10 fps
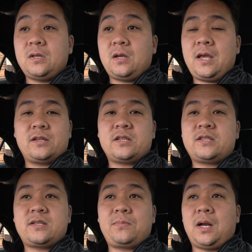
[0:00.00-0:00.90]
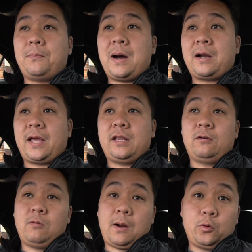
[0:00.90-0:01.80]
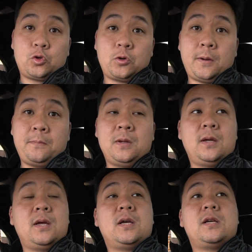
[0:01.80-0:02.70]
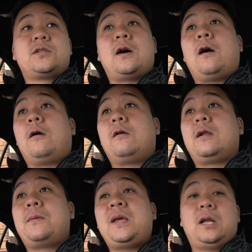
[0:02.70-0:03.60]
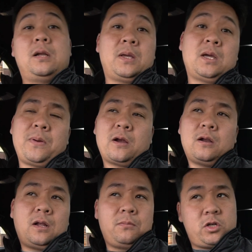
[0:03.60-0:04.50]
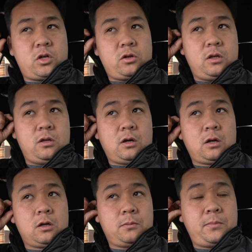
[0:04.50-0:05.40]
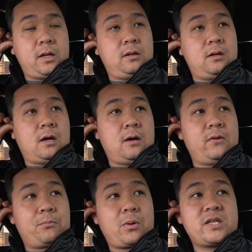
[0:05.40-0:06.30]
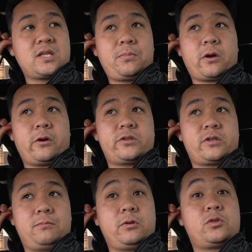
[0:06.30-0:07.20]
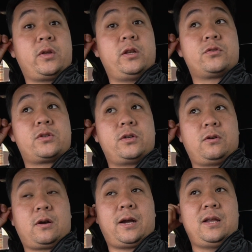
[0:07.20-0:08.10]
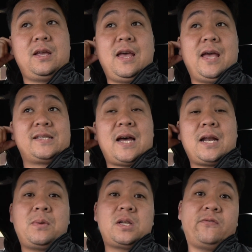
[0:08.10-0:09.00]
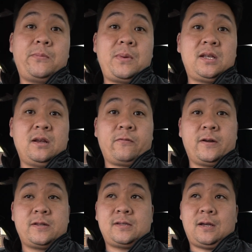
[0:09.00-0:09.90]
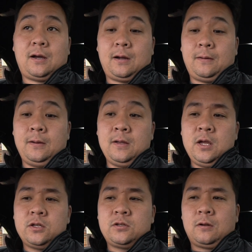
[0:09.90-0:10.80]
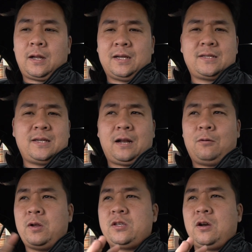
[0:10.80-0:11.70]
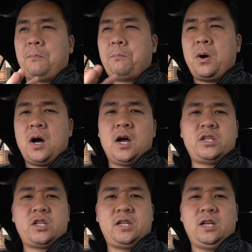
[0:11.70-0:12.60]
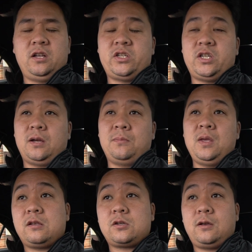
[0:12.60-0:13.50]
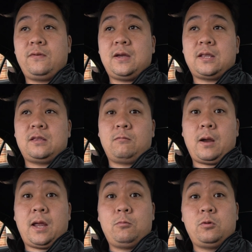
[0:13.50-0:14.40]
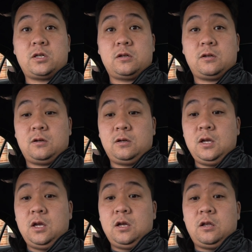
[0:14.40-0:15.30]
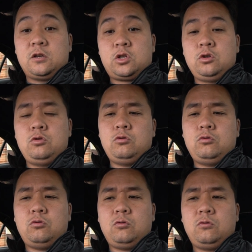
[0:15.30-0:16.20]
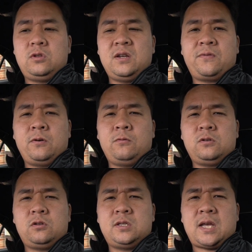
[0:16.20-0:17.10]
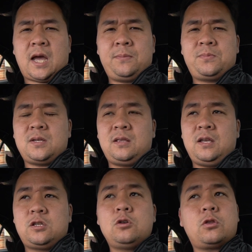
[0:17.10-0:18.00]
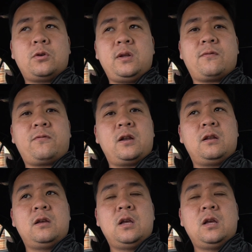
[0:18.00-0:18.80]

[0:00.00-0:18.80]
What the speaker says: It's just something about it. And the Rebel trim. So let me compare. Let me show you a little bit of the price comparison between those two. All right, it's not a much of a big difference. So like I said, I went to a bunch of dealership. So if you got the Ram, which is two different types, I think two or three different